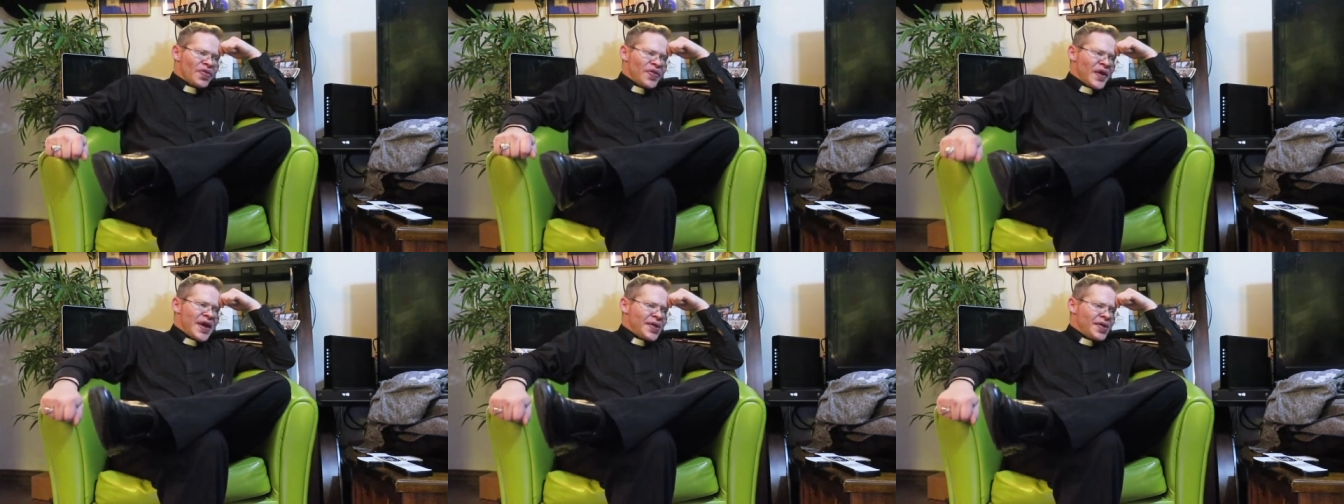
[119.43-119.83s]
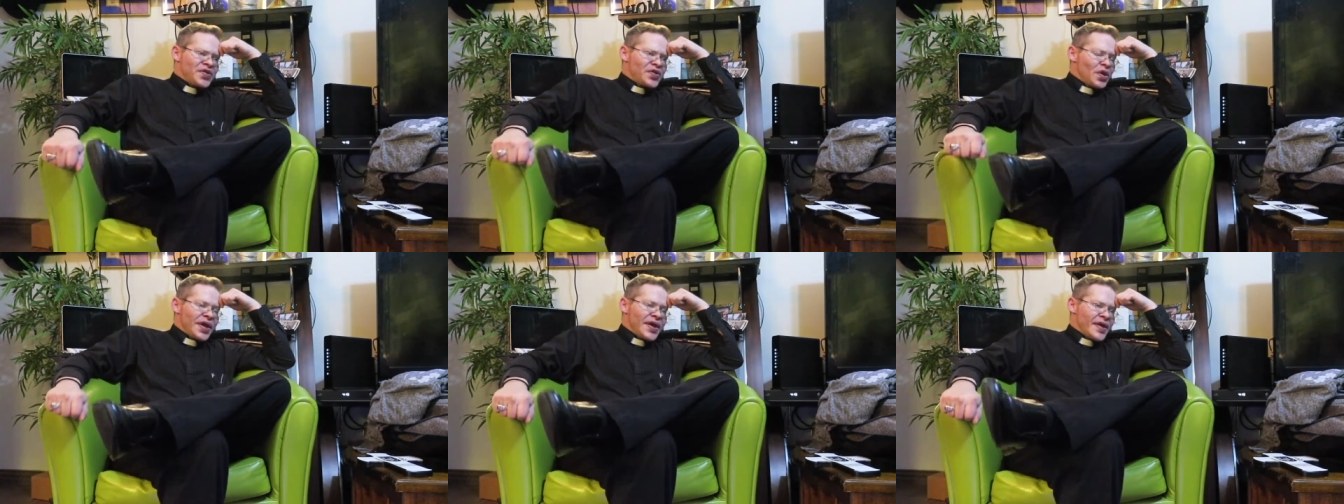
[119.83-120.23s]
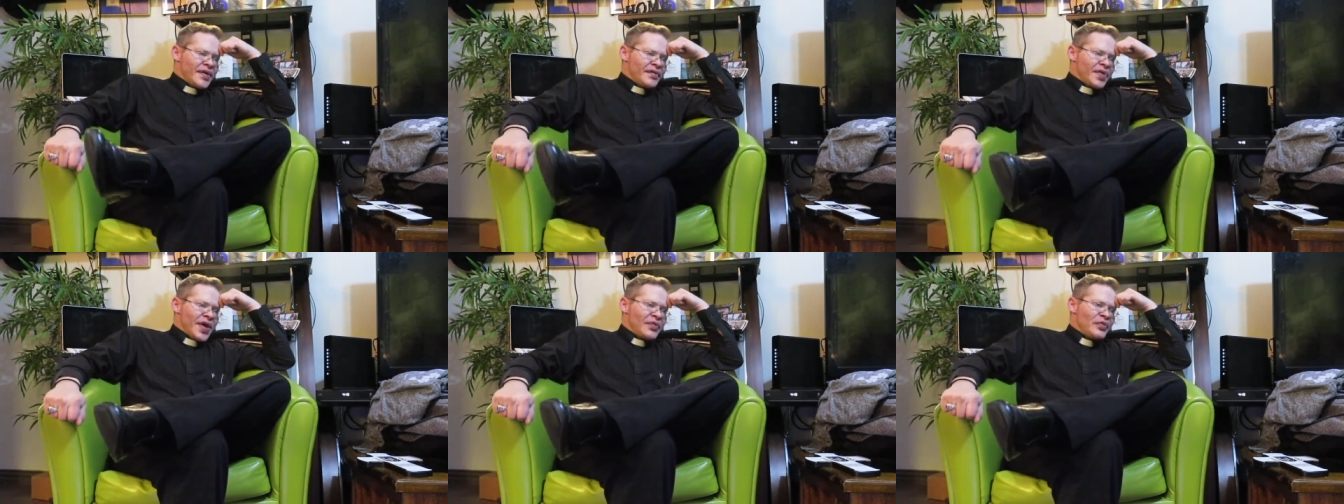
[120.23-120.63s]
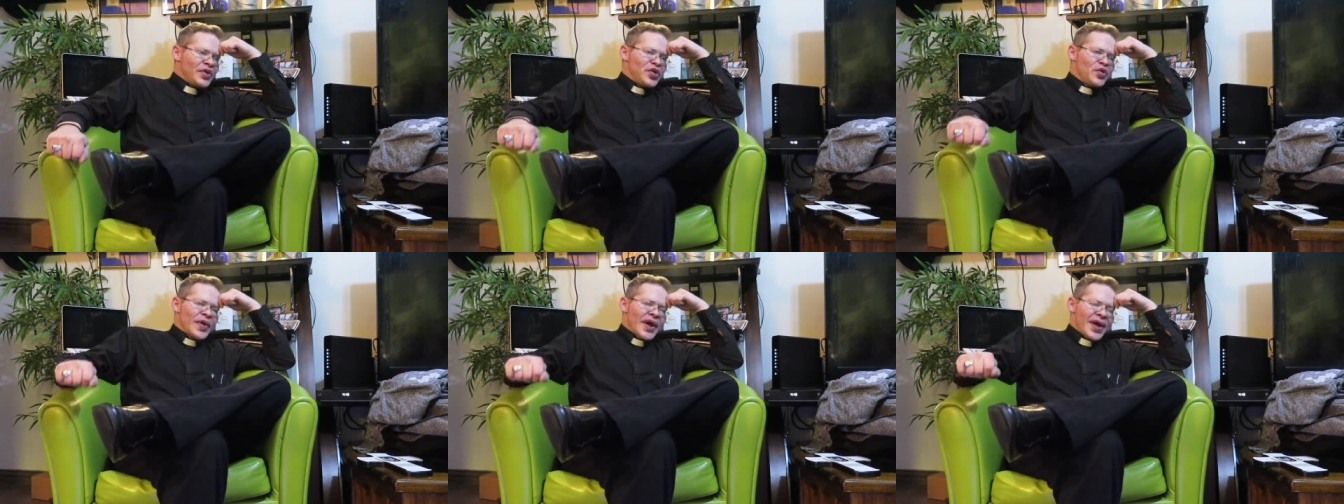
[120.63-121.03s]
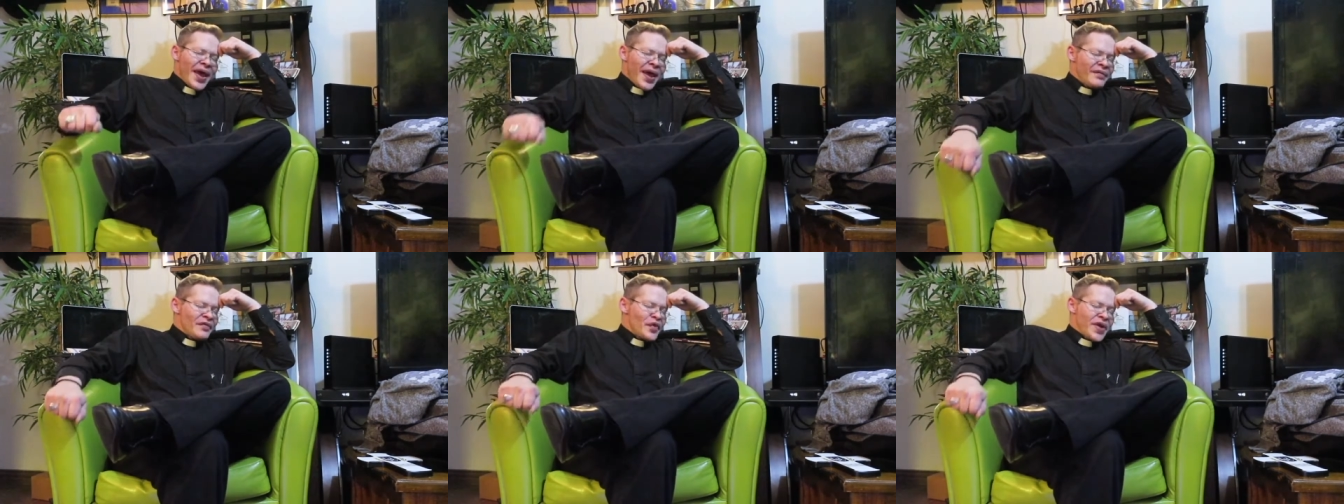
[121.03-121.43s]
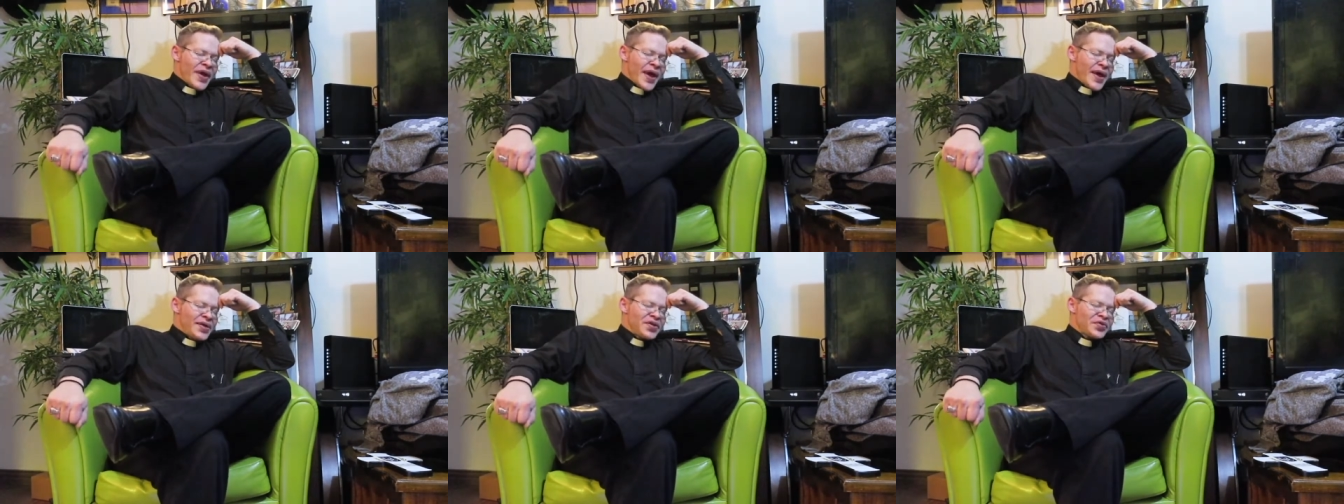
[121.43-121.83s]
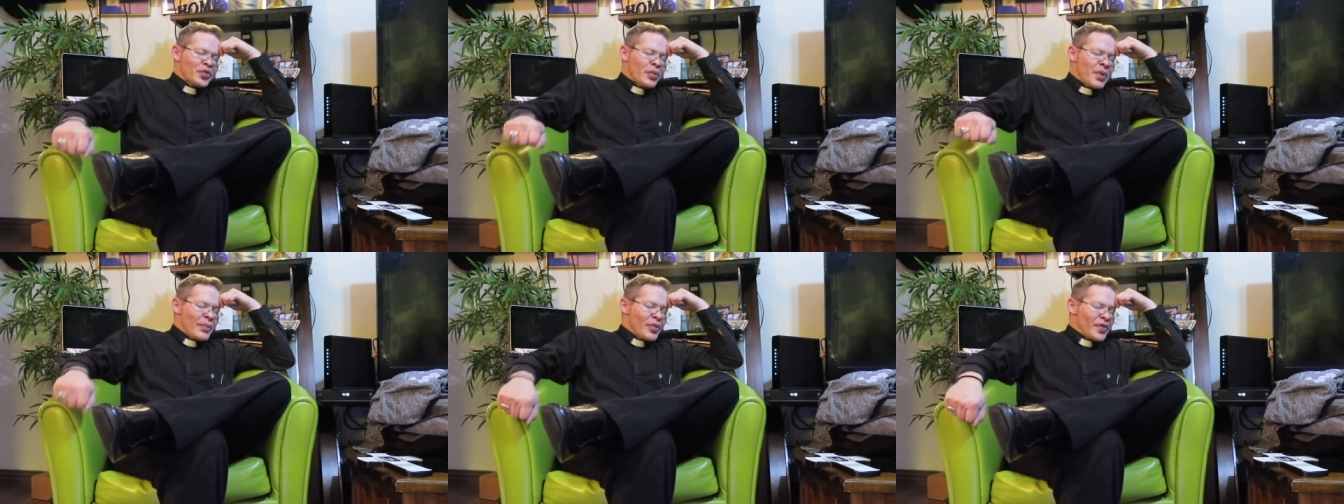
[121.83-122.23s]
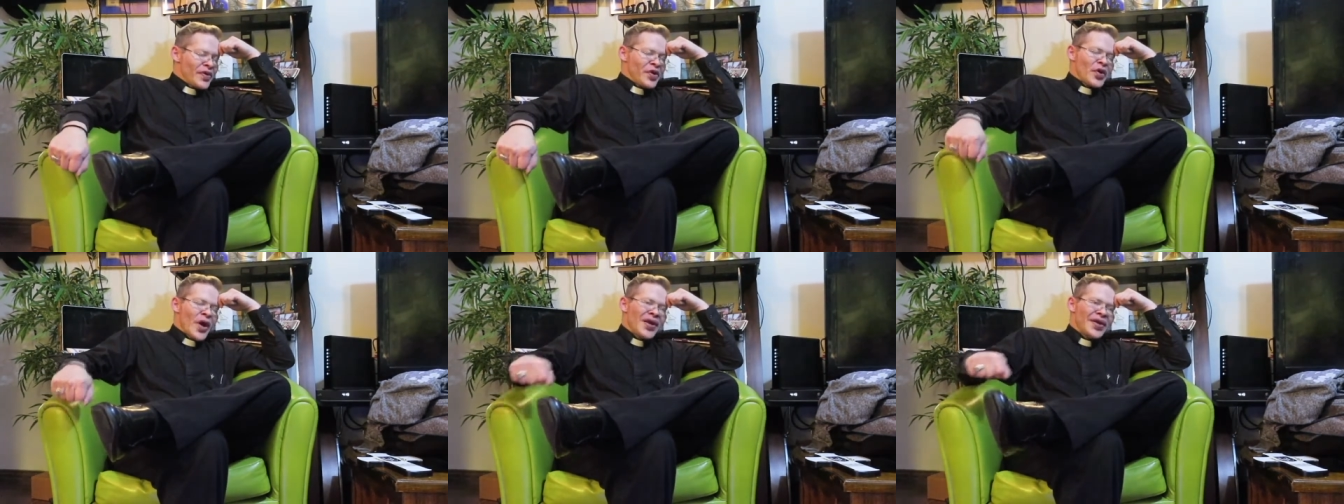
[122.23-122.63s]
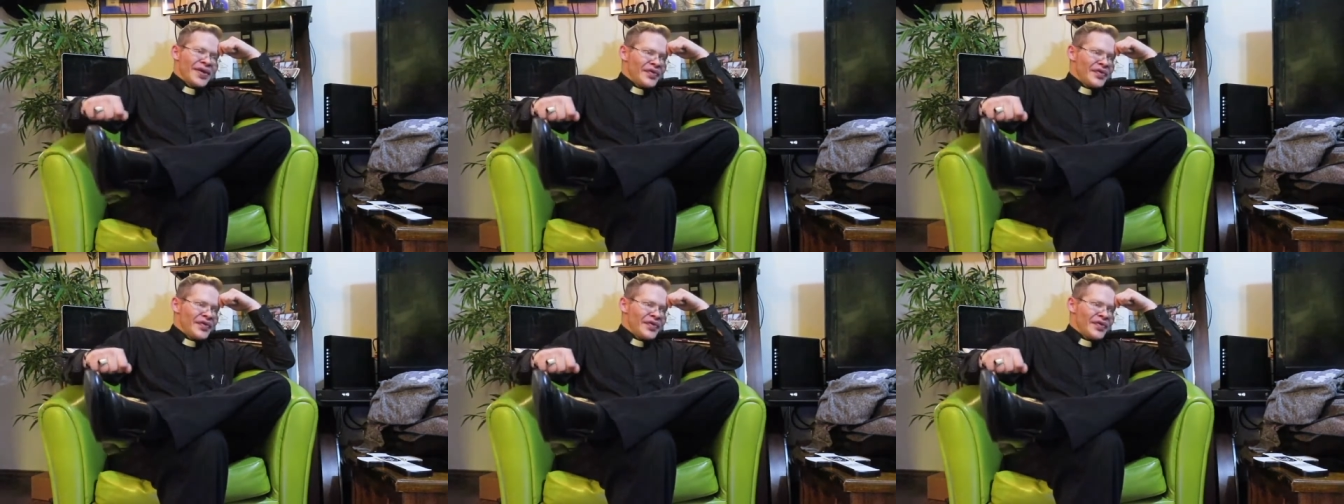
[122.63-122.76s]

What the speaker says: thing to live. And if we do that every day, just remember that you're not